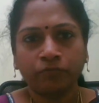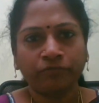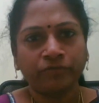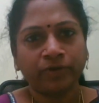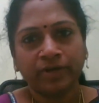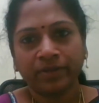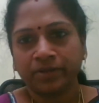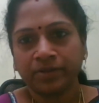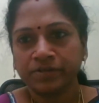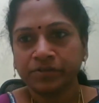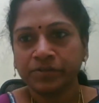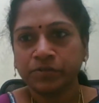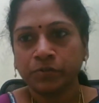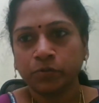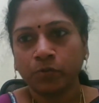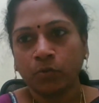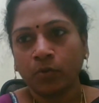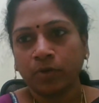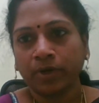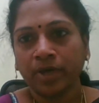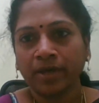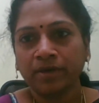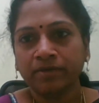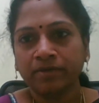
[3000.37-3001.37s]
far there is
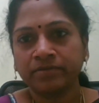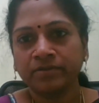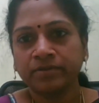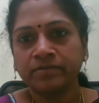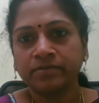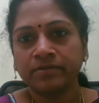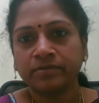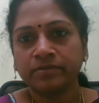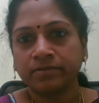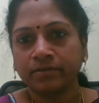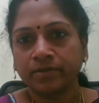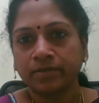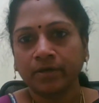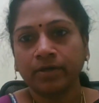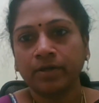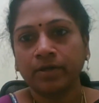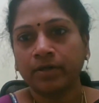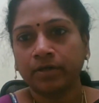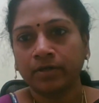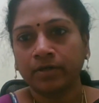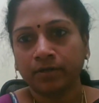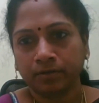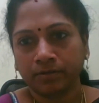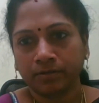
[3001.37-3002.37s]
no cases
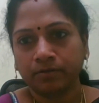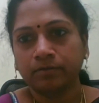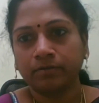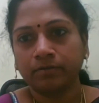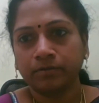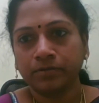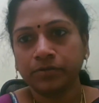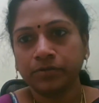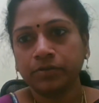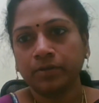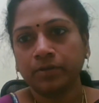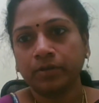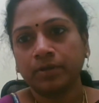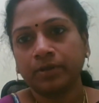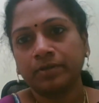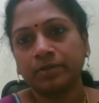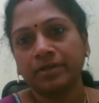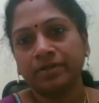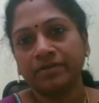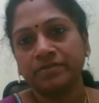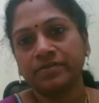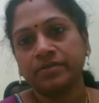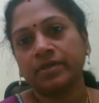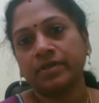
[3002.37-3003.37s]

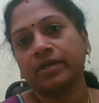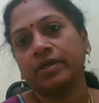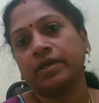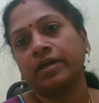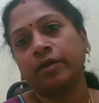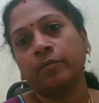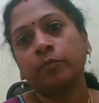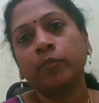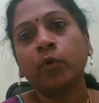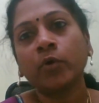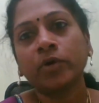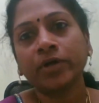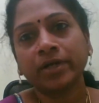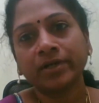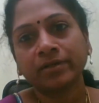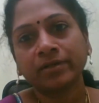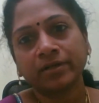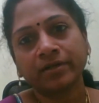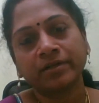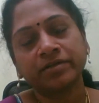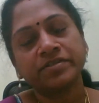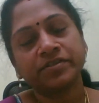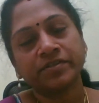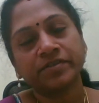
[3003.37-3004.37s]
that is reported
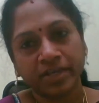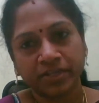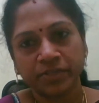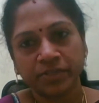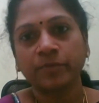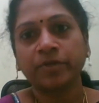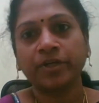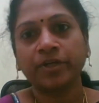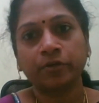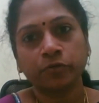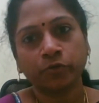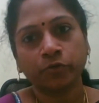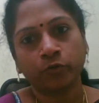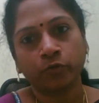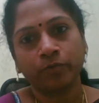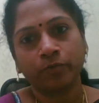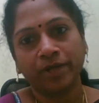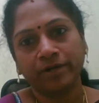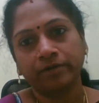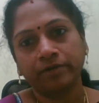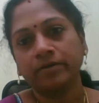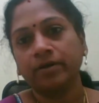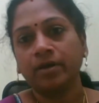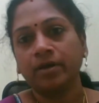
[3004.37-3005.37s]
that it's transmitted through
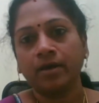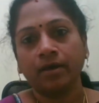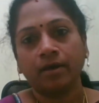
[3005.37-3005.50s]
blood.